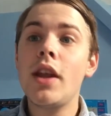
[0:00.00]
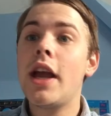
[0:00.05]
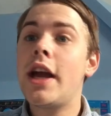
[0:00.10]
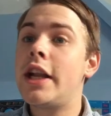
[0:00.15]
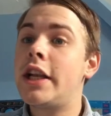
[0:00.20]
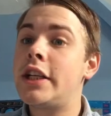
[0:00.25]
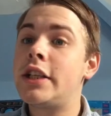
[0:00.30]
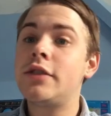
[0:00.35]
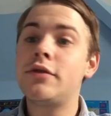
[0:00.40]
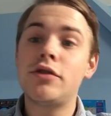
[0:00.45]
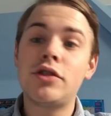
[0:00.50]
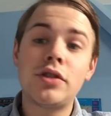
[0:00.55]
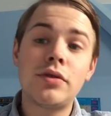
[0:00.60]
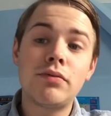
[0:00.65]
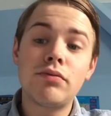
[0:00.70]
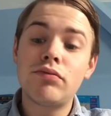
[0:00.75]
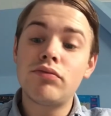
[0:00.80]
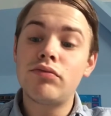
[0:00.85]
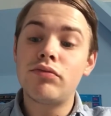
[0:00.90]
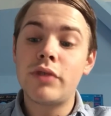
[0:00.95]
and
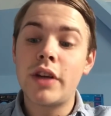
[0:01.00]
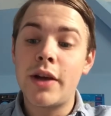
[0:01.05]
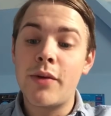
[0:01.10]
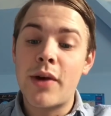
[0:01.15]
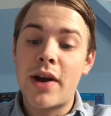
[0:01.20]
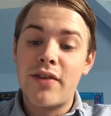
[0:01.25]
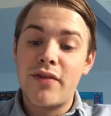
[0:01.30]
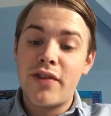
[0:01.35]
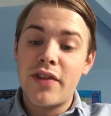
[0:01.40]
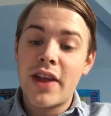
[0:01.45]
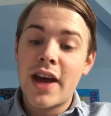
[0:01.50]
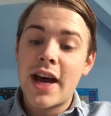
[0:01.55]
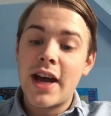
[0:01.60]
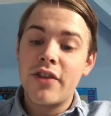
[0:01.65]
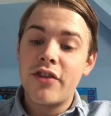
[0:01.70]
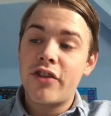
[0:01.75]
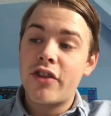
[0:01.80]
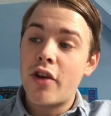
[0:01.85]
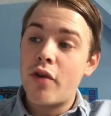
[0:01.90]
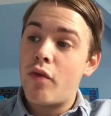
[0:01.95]
he went for
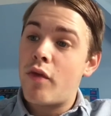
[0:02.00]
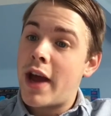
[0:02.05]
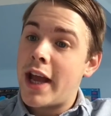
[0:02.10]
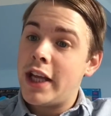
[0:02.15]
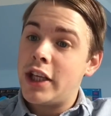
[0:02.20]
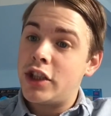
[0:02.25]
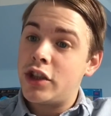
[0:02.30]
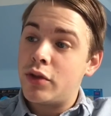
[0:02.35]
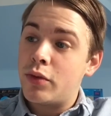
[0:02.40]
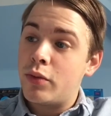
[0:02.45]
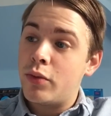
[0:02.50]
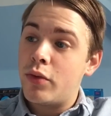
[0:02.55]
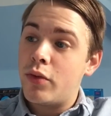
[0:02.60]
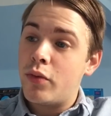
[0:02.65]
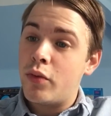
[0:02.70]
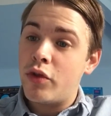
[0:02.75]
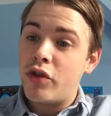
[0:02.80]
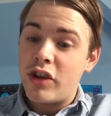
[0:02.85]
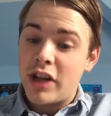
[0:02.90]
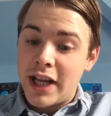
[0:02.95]
that. So Rachel
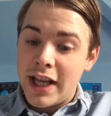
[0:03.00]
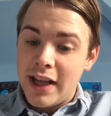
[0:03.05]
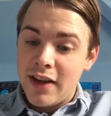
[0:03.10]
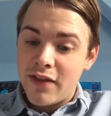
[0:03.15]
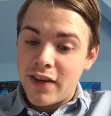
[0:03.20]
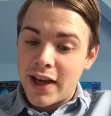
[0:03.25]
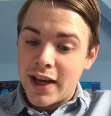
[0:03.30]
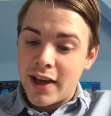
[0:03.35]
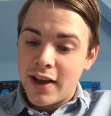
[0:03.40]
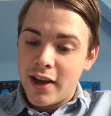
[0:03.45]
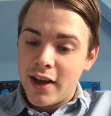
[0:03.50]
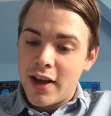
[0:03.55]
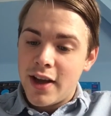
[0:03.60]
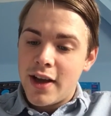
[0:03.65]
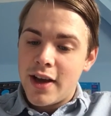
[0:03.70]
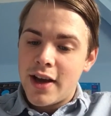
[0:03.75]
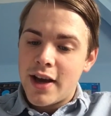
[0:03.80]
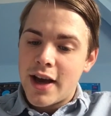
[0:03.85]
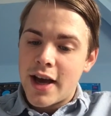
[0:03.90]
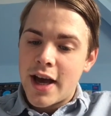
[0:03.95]
was leaving.
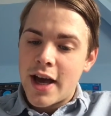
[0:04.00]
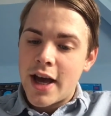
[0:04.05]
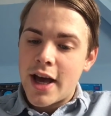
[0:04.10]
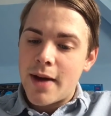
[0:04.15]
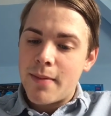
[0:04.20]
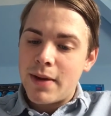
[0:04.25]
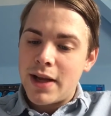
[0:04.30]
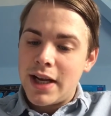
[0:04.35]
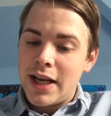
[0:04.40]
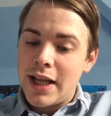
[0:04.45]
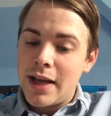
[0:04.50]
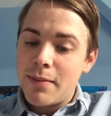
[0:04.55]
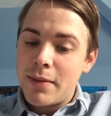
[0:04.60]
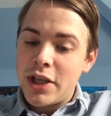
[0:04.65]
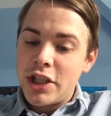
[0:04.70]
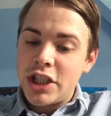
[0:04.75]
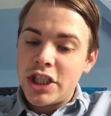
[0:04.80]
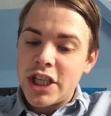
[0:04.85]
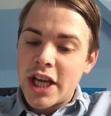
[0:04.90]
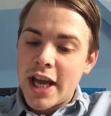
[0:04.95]
Liam
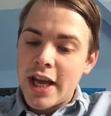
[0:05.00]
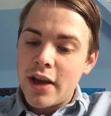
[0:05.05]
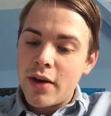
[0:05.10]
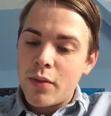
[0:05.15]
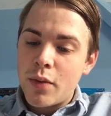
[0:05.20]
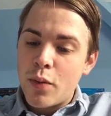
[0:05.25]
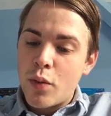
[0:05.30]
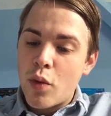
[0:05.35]
and Jake were